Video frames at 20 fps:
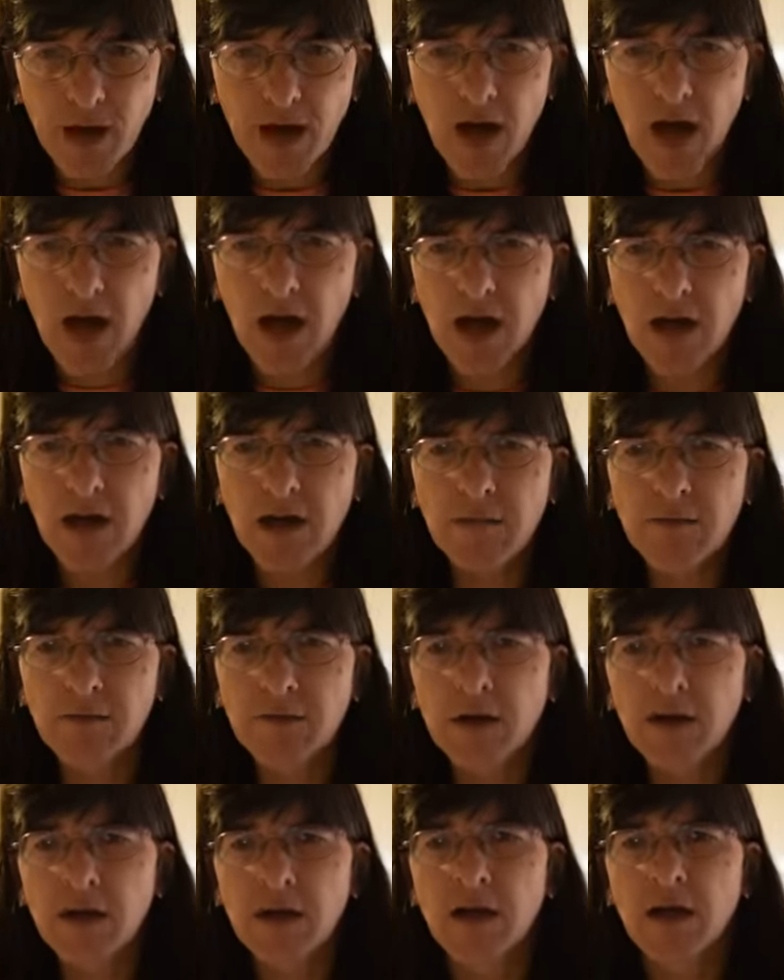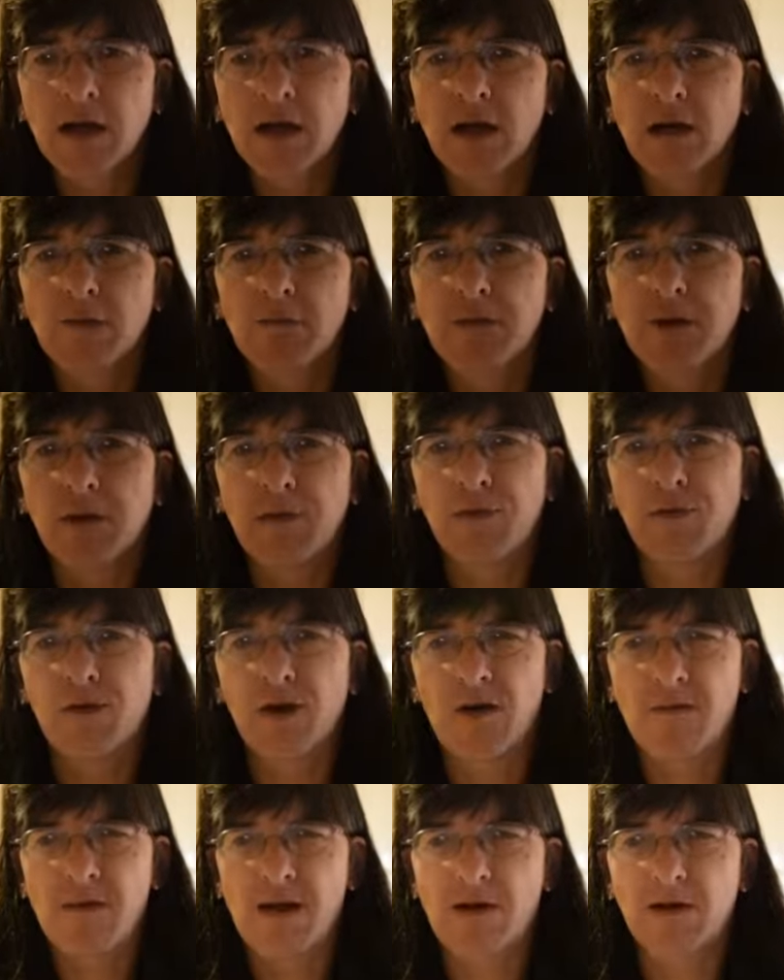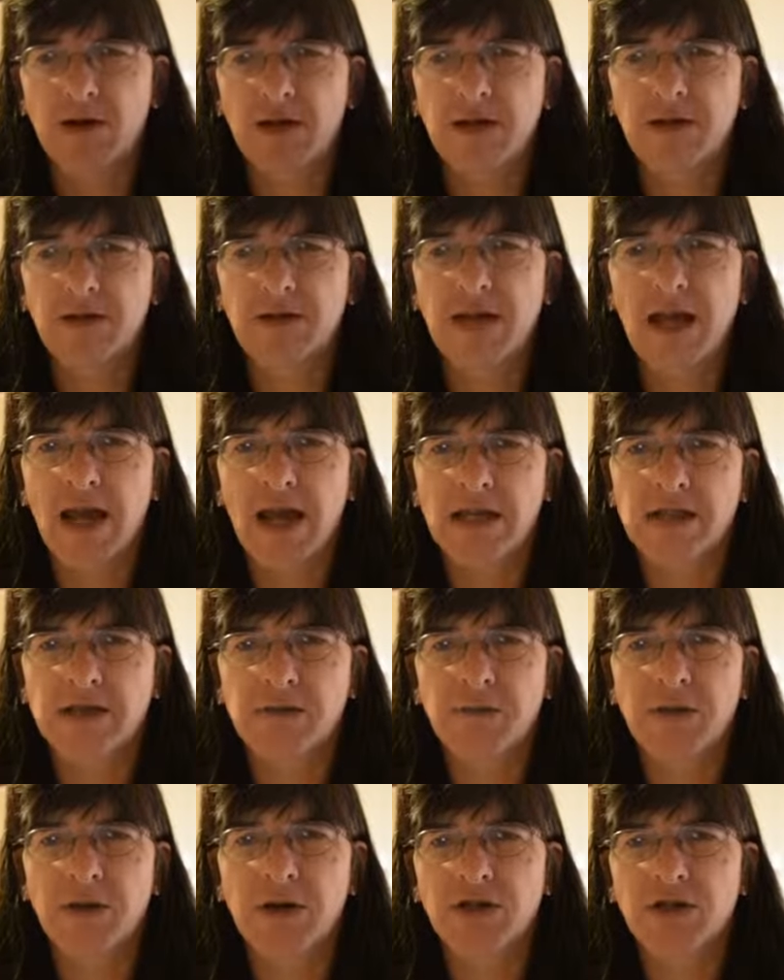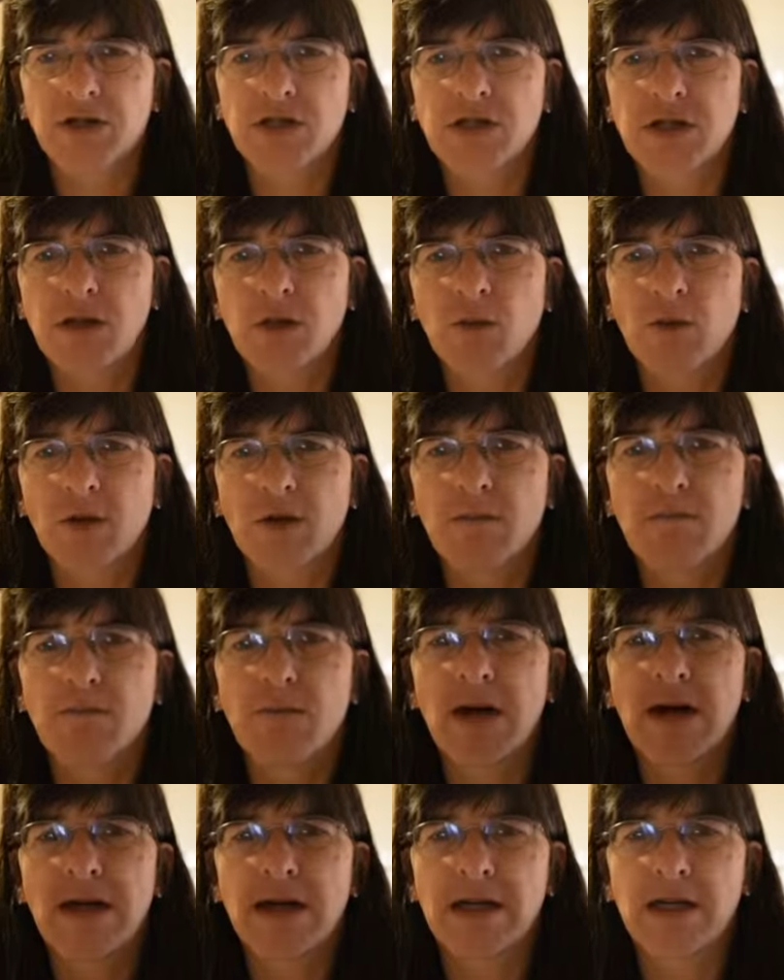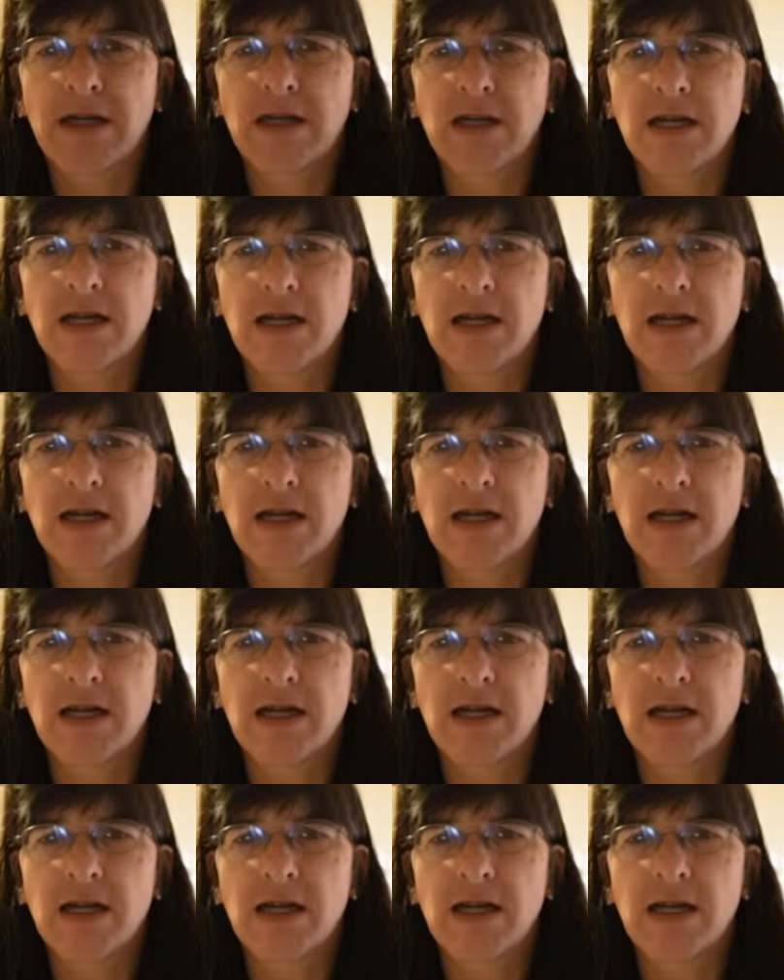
but primarily the next purchase I want to make